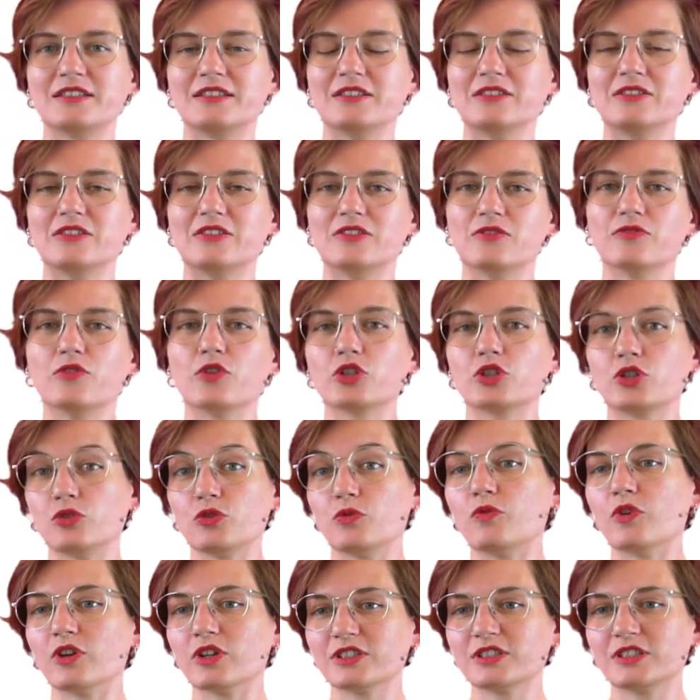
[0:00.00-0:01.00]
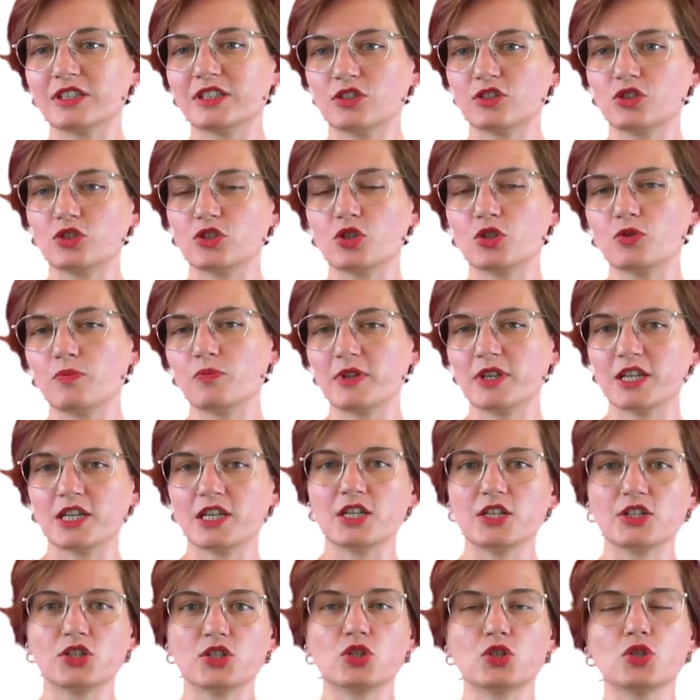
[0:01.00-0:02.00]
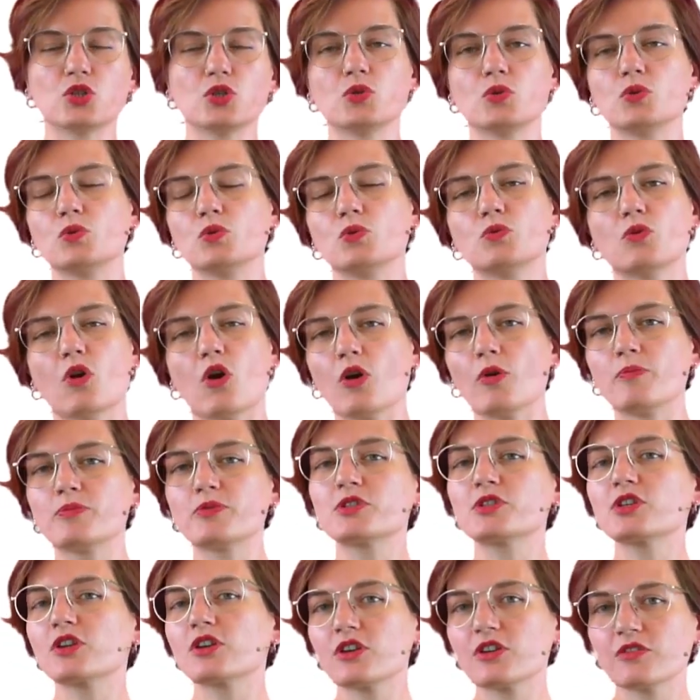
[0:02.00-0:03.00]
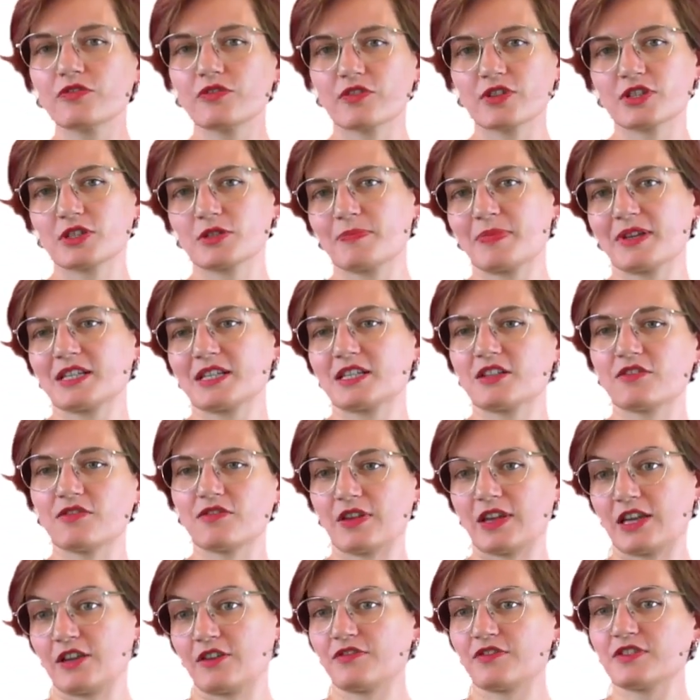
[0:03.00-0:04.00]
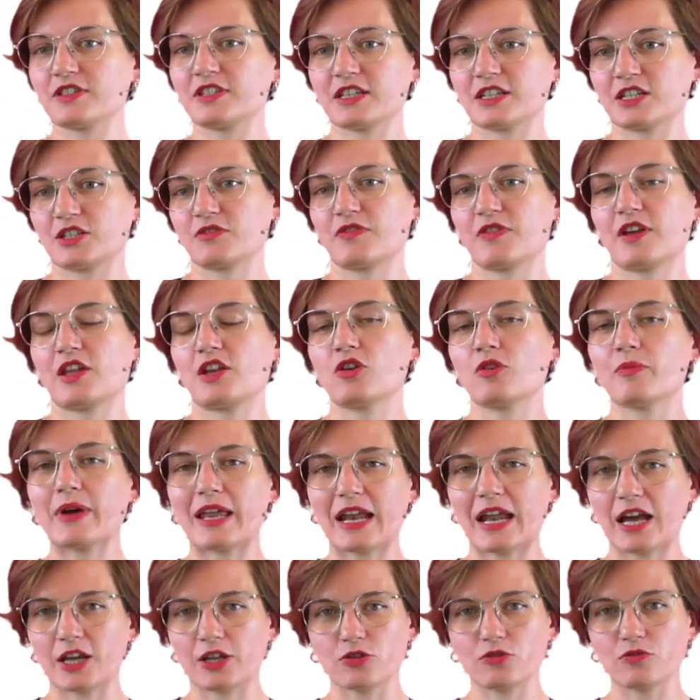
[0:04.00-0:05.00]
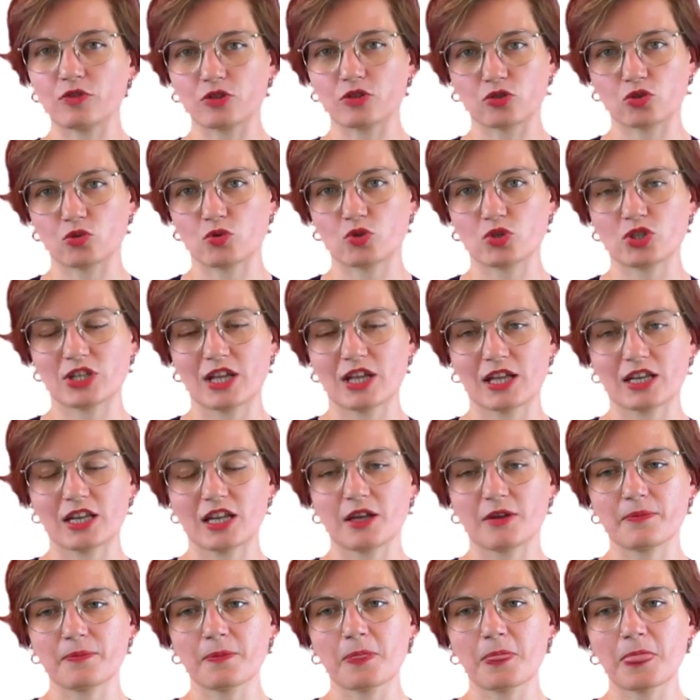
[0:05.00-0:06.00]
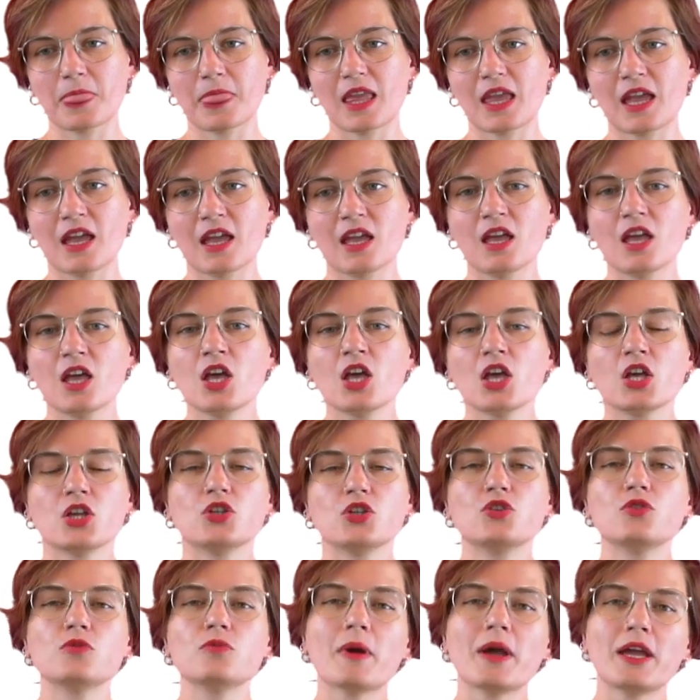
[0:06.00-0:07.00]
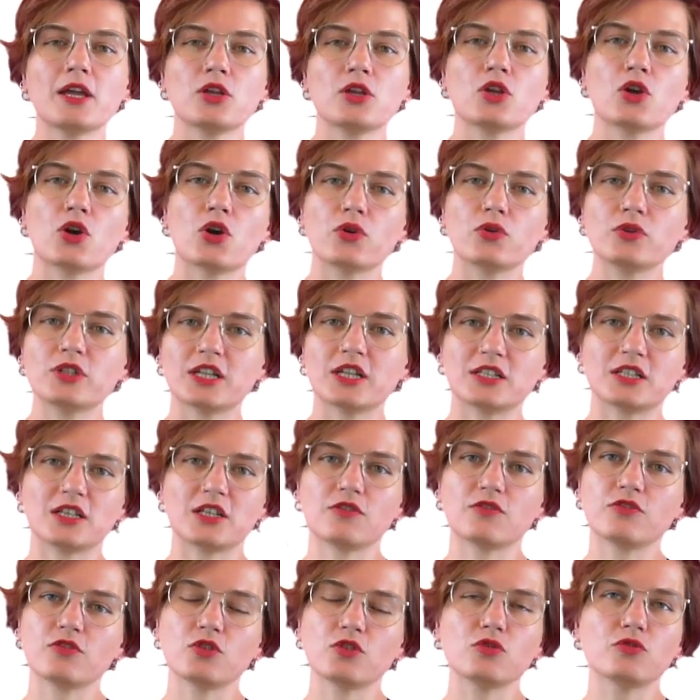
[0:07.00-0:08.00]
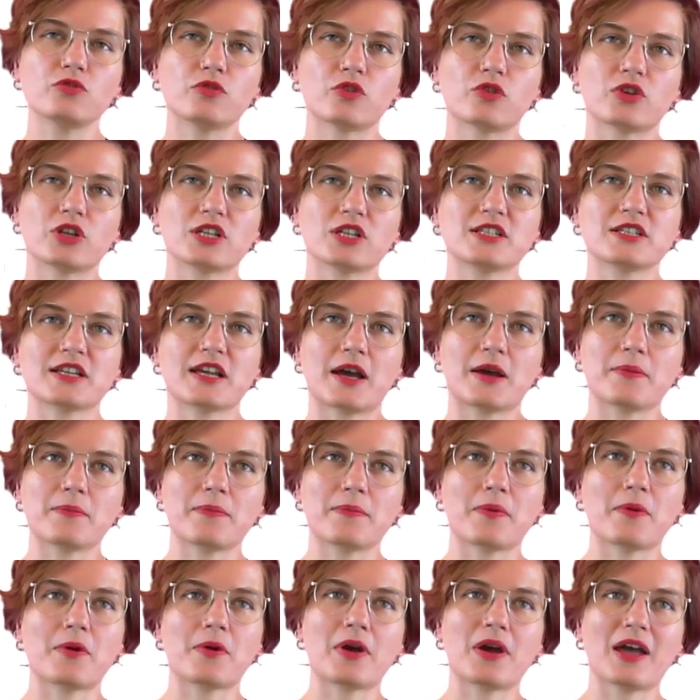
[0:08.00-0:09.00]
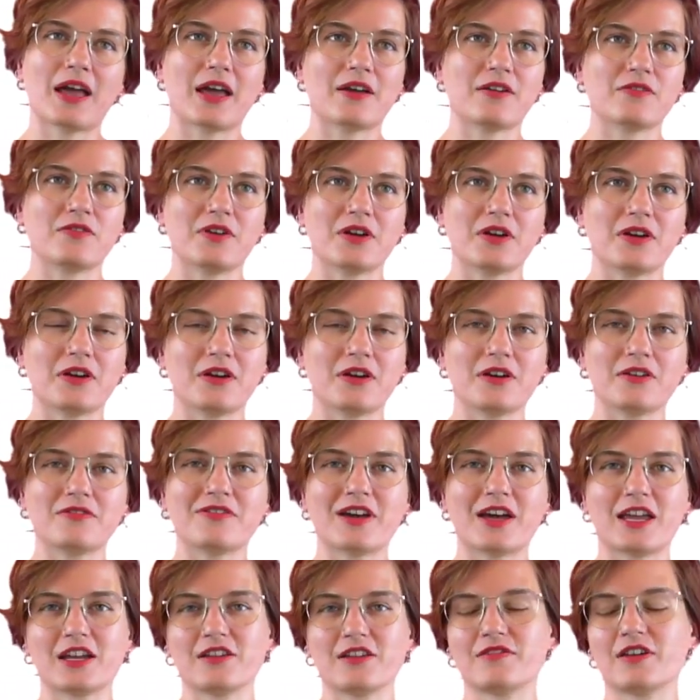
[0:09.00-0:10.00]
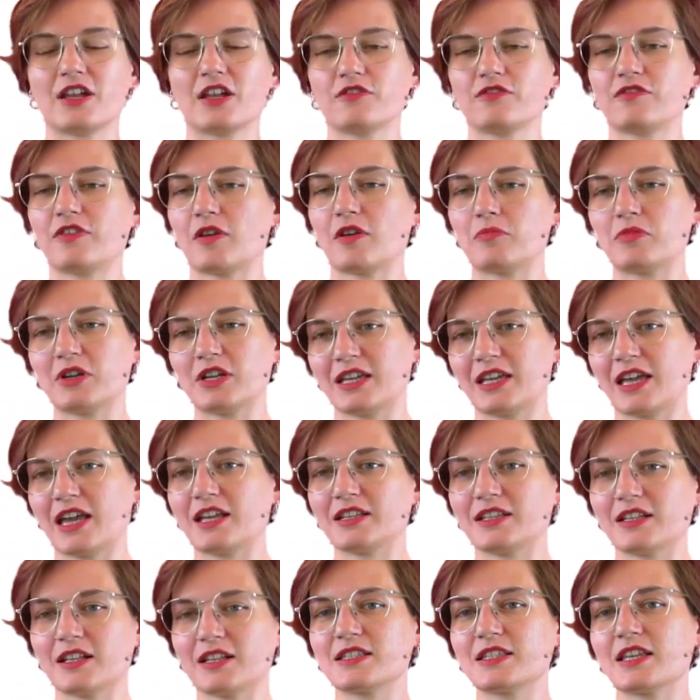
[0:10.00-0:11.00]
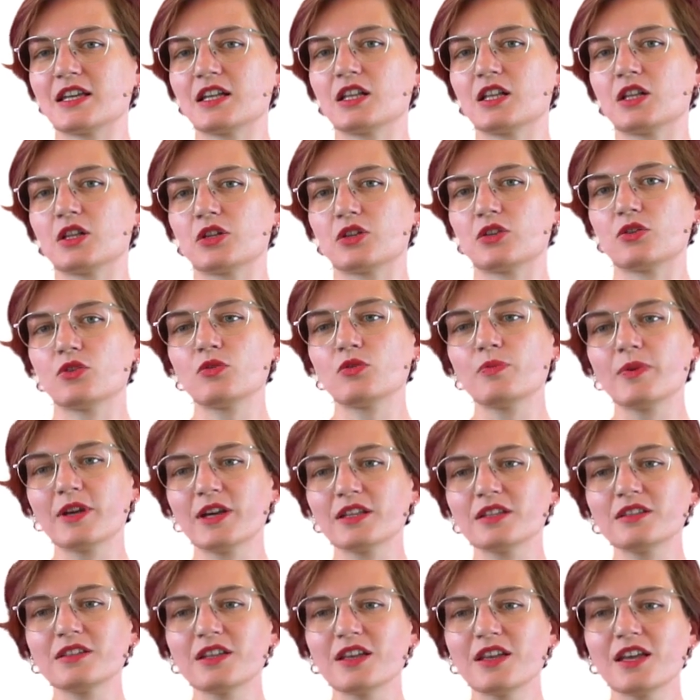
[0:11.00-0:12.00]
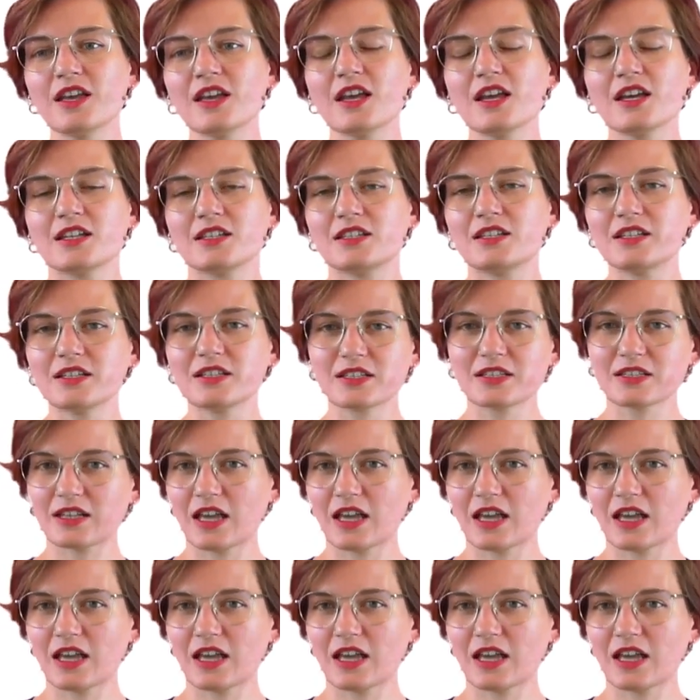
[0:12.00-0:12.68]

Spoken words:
what you want it to be to observe a specific physics phenomena you want to study. You may know that if you, for example, have a very well fabricated single qubit, this